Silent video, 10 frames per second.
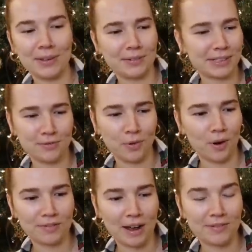There was like
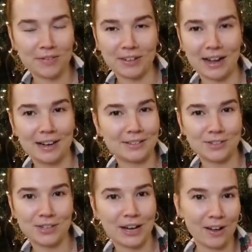four or five different kinds,
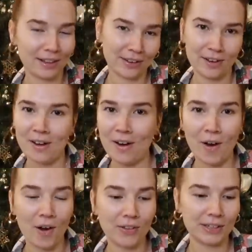and she got like
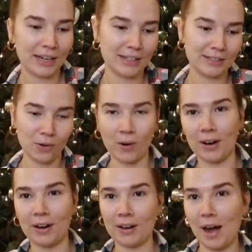all the kids
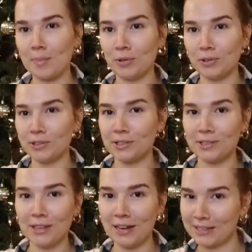or
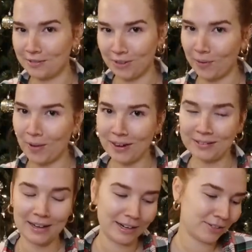couples a different
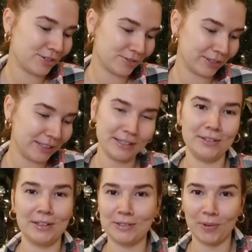one. And it's just really
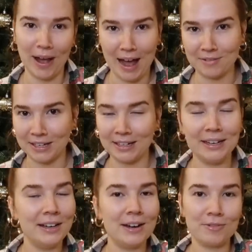cute because we'll have it
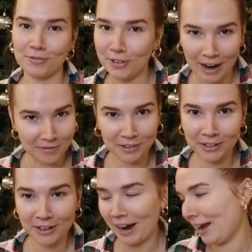
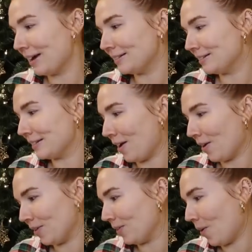forever and
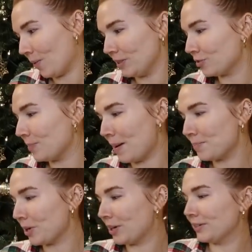I'll always
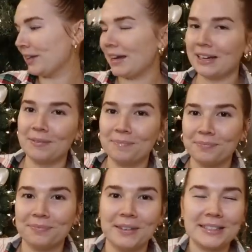remember. Like,
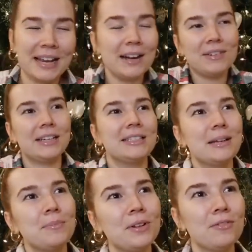it's kind of like a
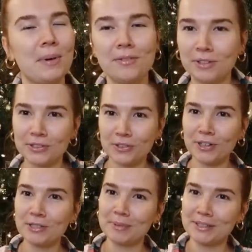symbol of my first
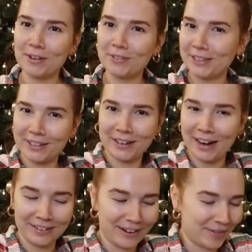Christmas over there.
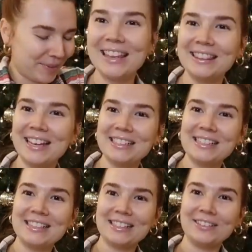I don't know. This
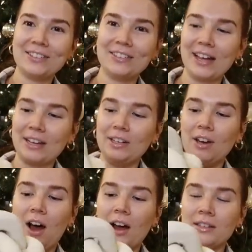is a little like
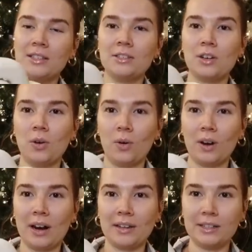knot
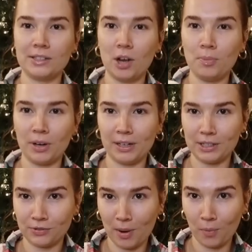decor. I think it's so pretty.
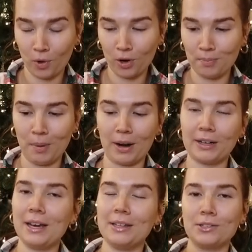It's from World
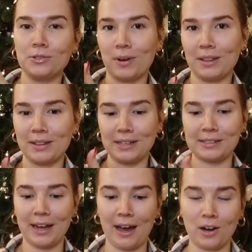Market. This was one of the
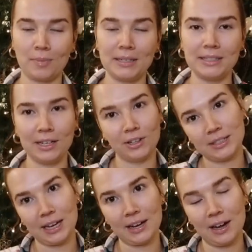things I had on my
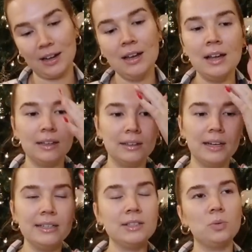Secret Santa
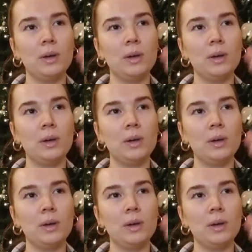list.